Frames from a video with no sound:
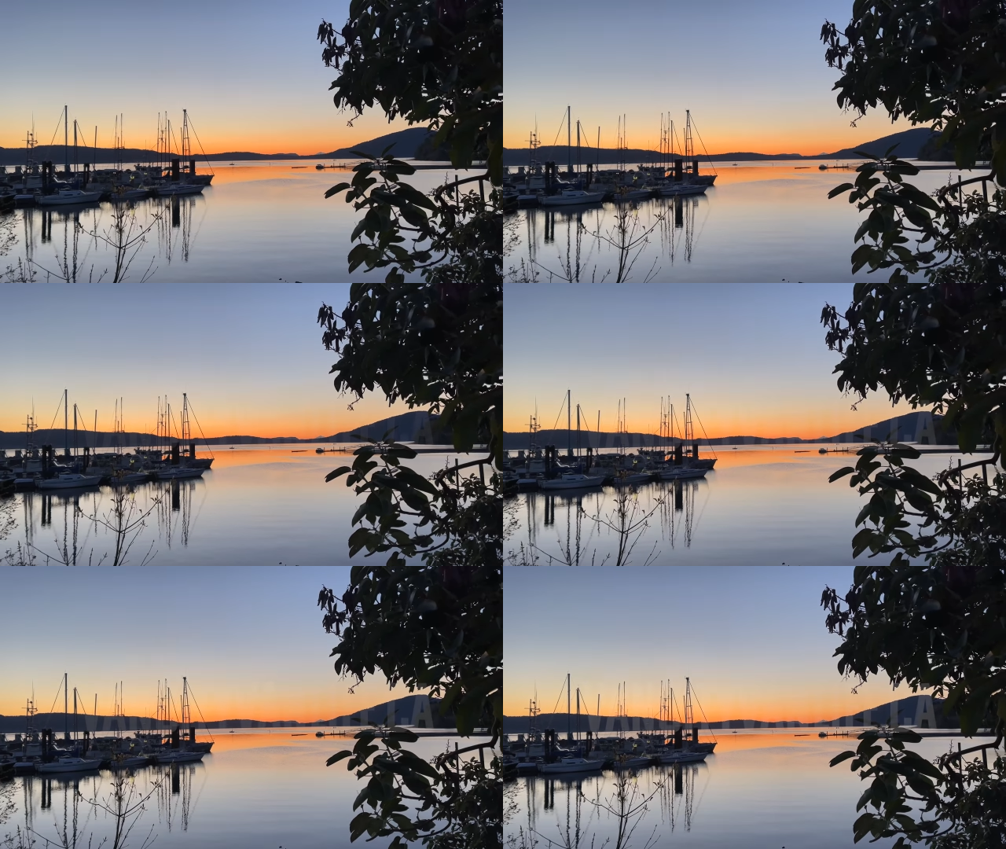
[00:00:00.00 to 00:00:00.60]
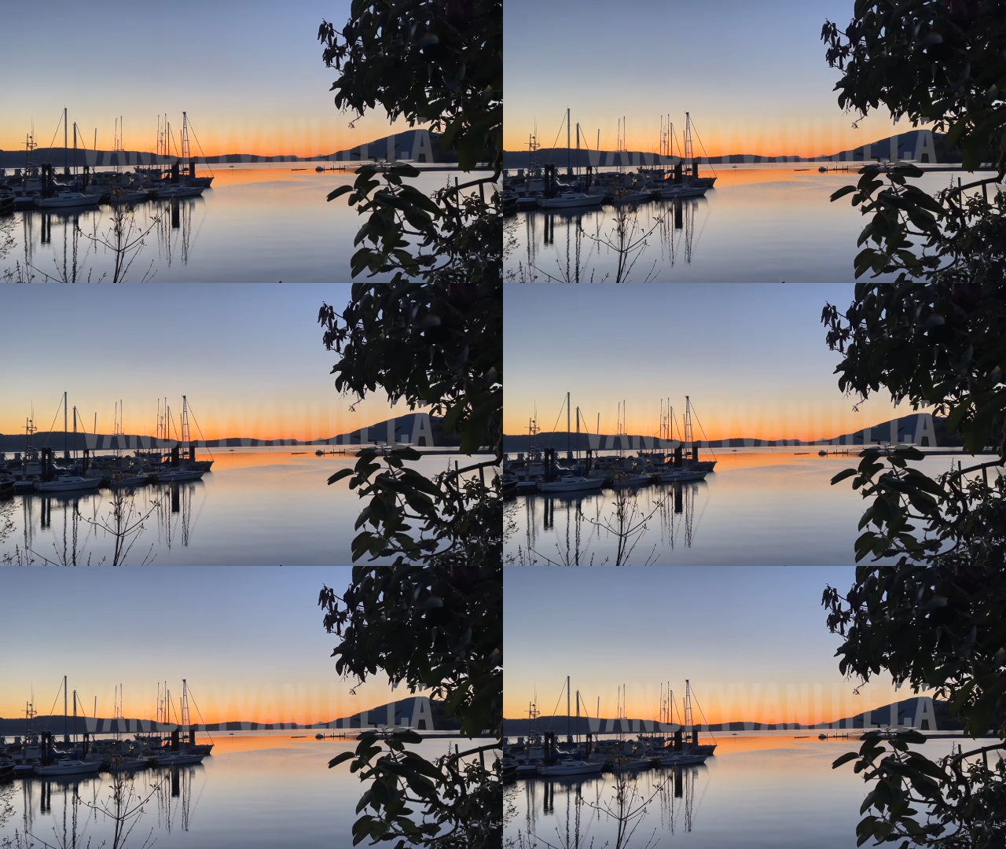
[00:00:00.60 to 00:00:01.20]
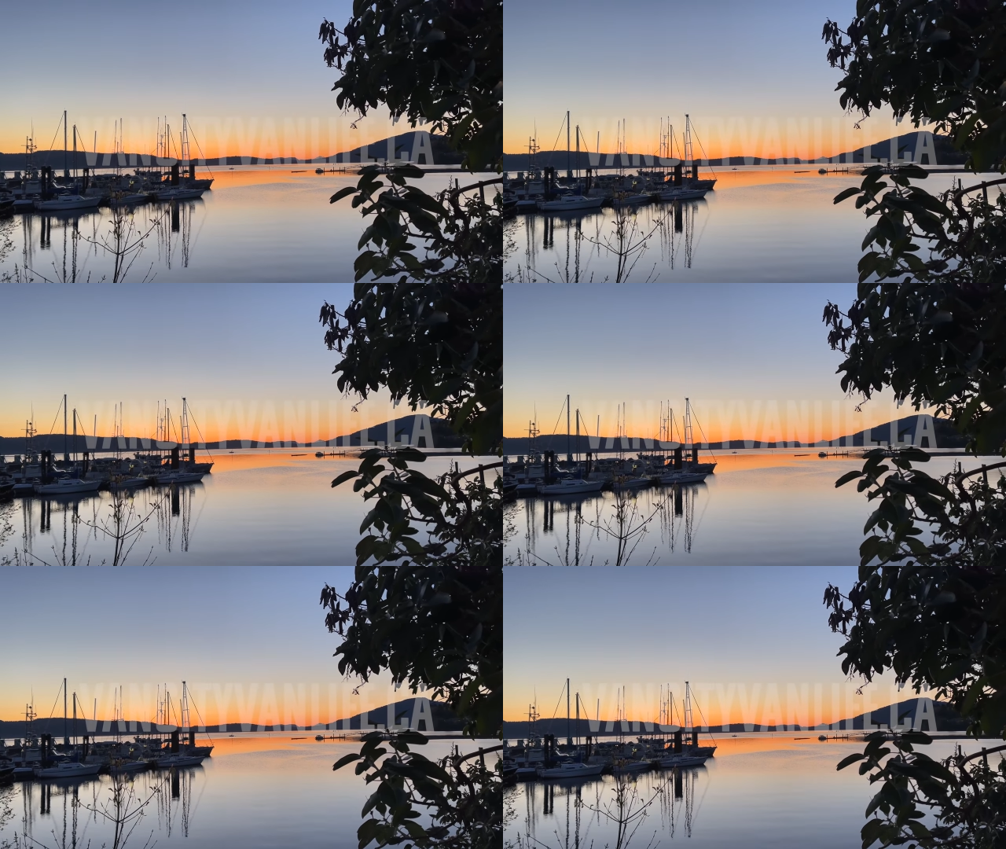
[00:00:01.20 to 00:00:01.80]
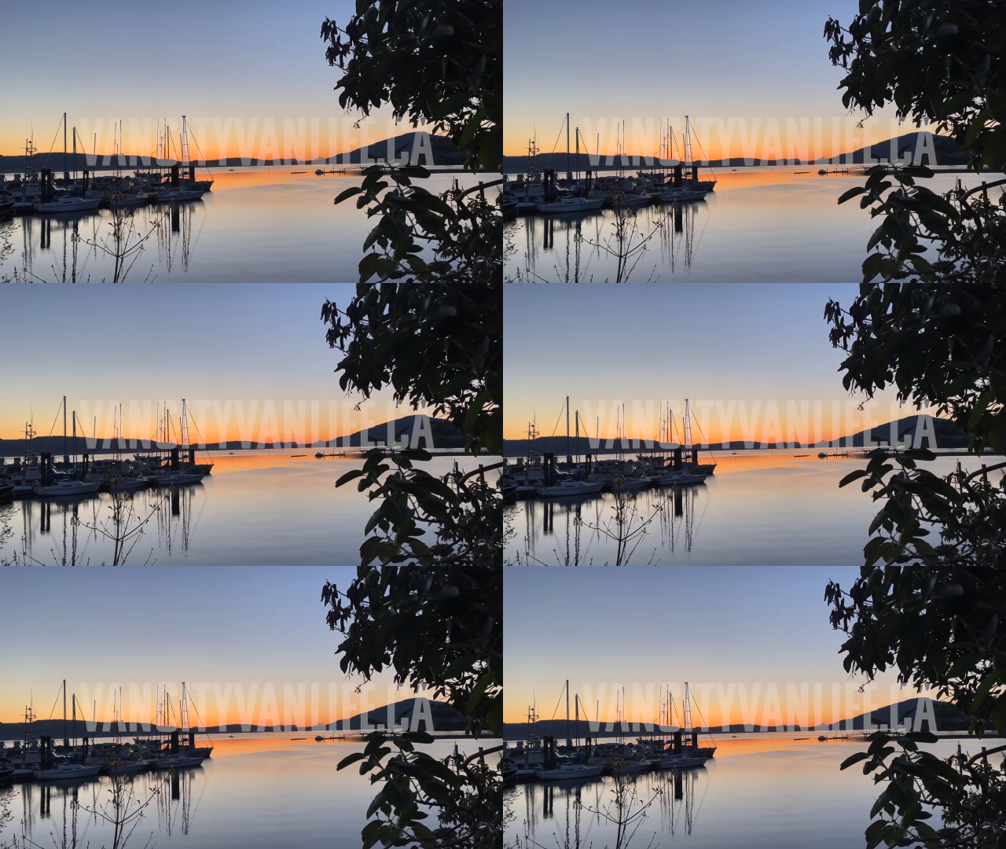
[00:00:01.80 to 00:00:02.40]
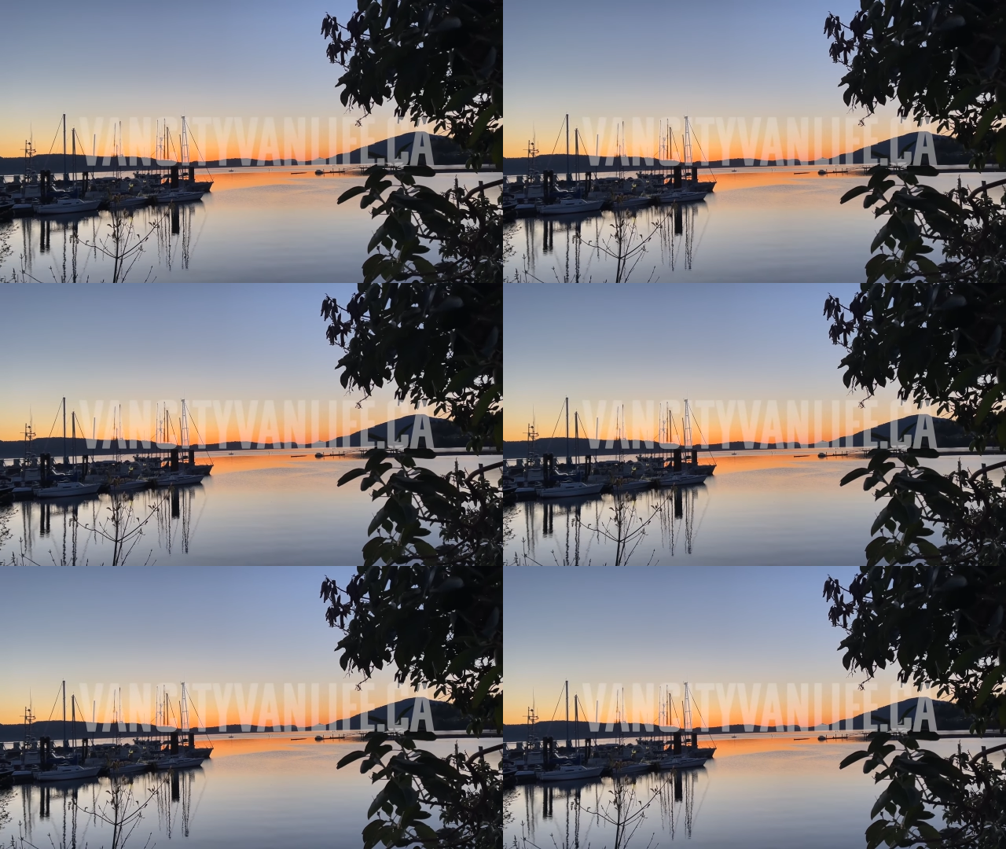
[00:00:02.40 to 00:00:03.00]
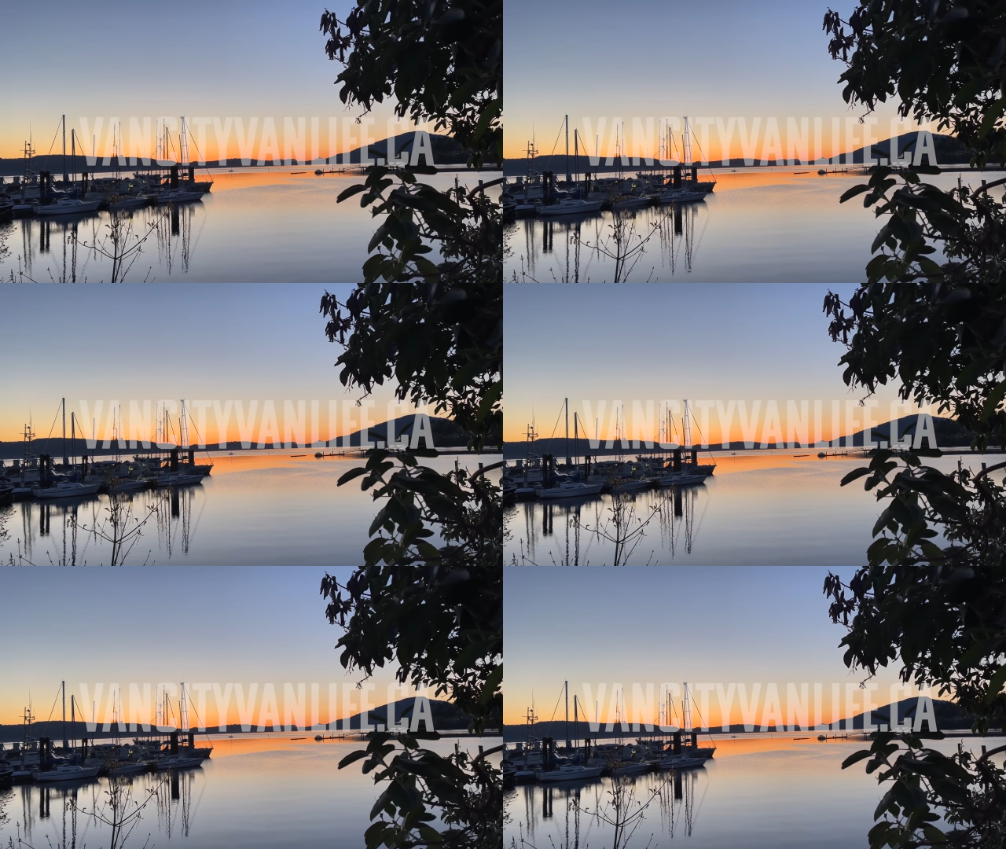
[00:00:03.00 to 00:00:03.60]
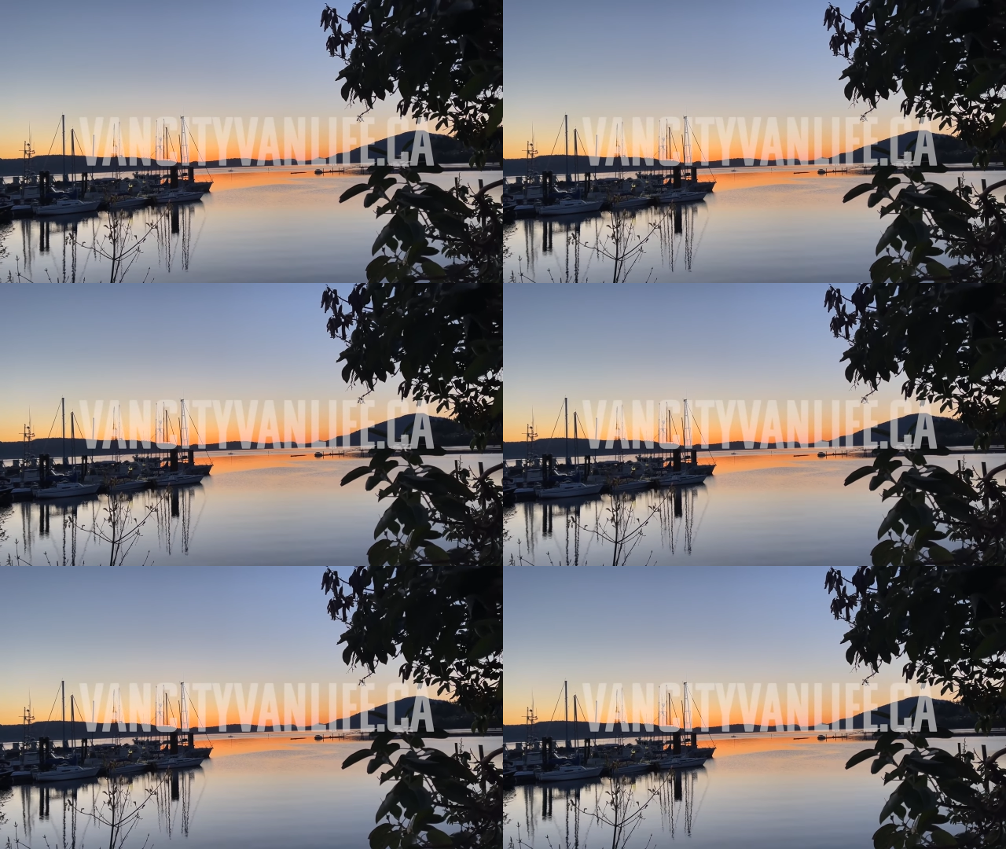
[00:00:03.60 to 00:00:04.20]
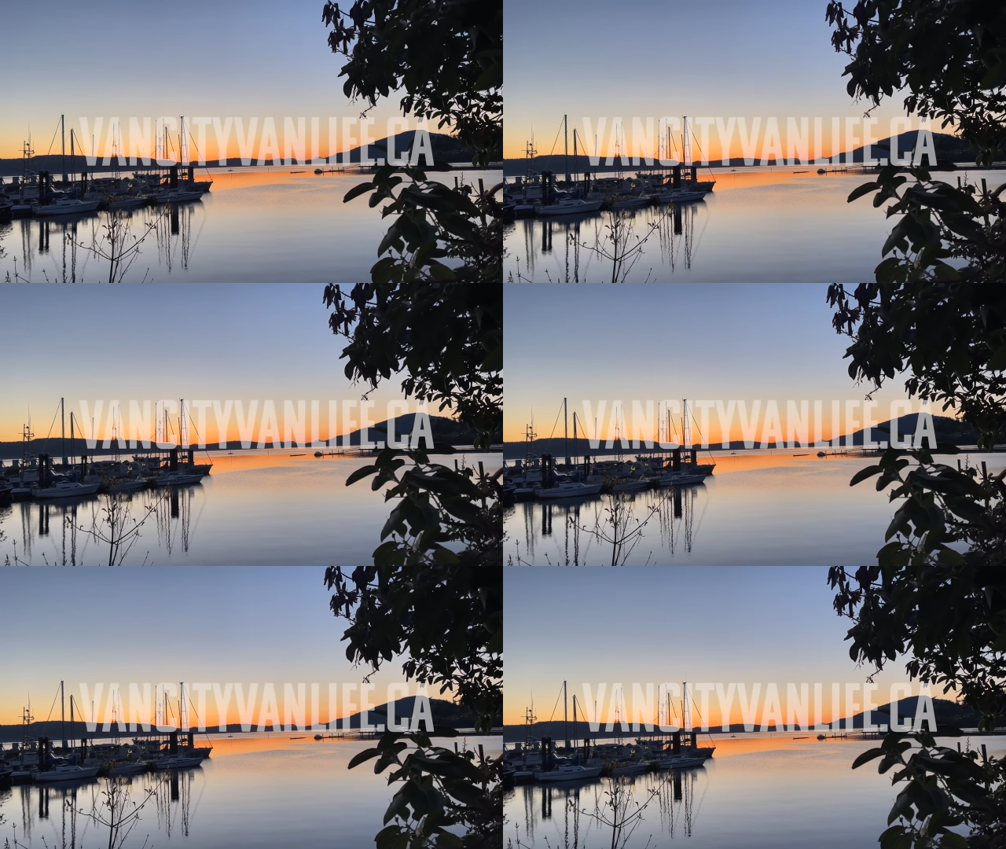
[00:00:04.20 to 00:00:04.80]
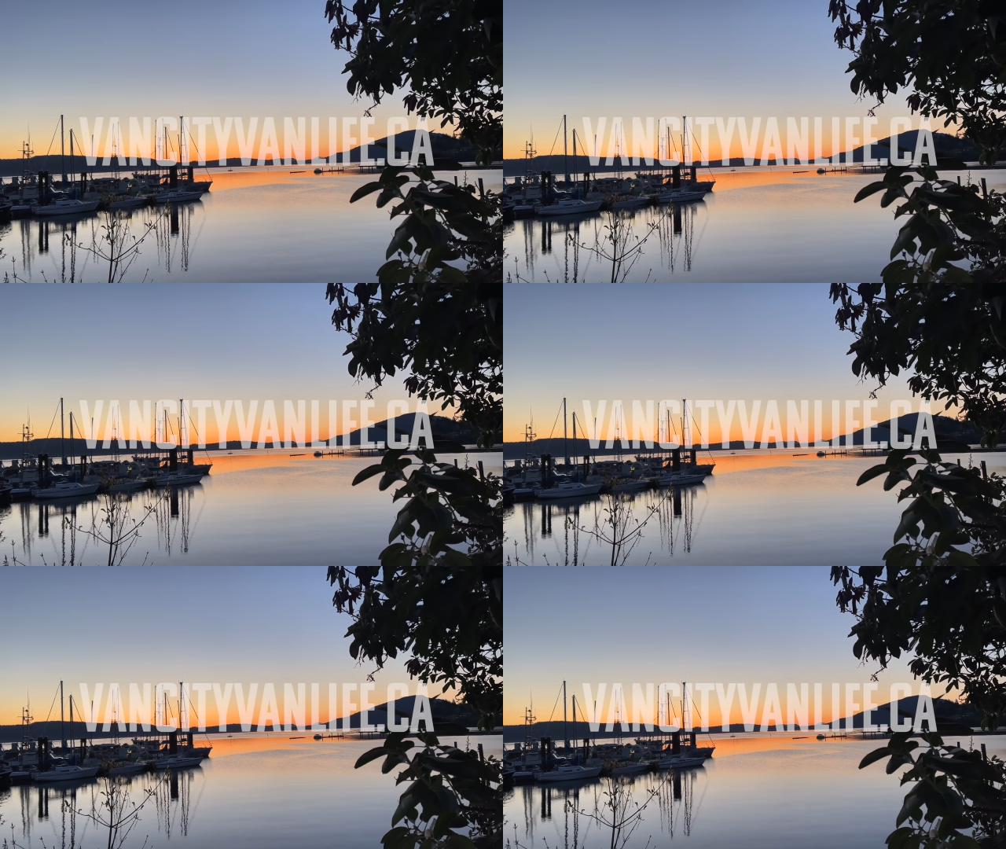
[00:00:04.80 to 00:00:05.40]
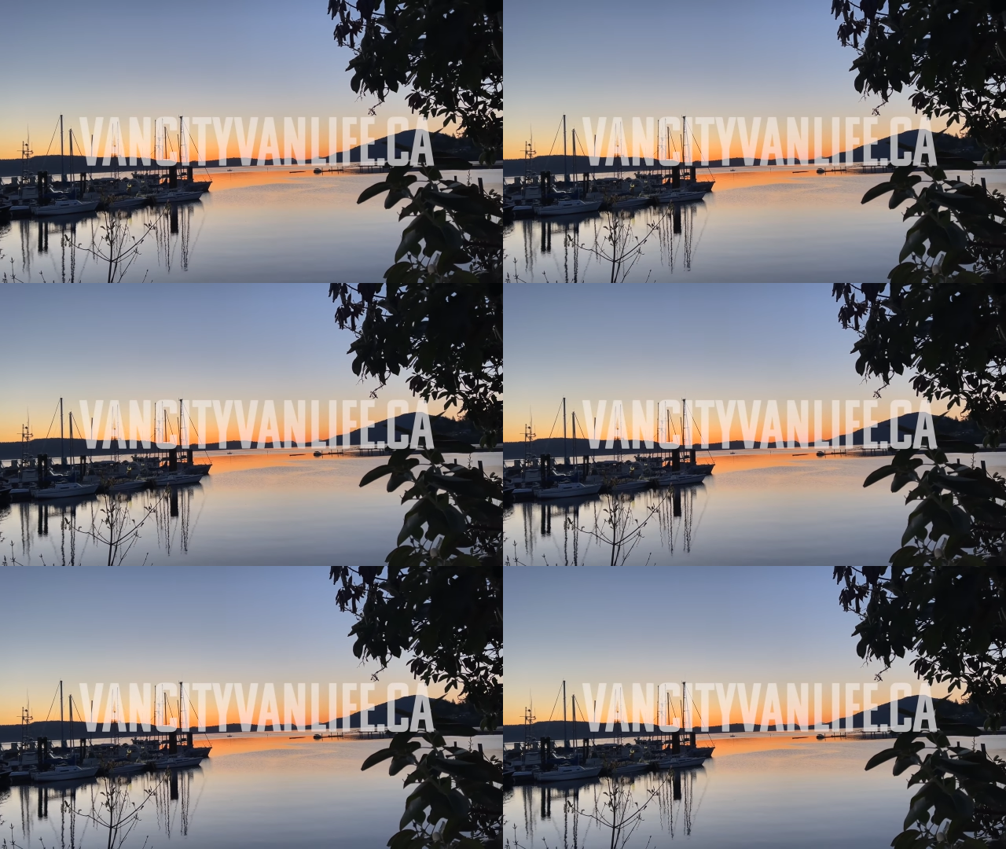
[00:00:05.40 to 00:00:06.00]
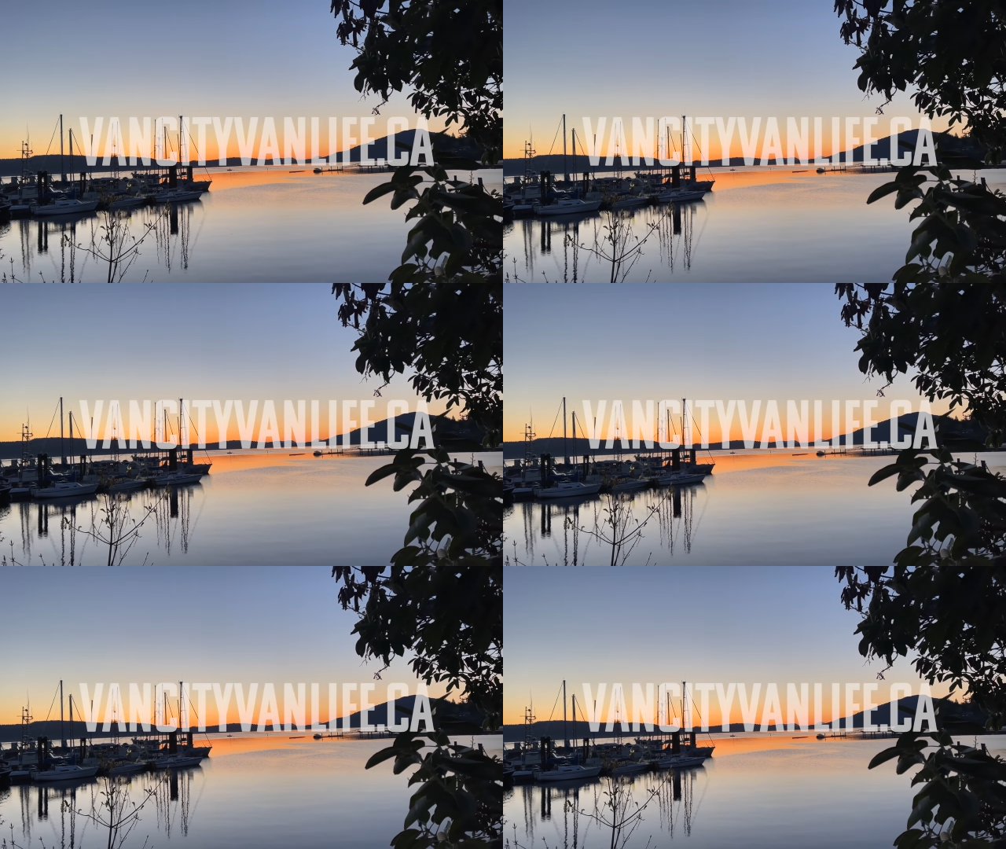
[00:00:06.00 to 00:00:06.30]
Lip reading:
[unreadable: no face in view]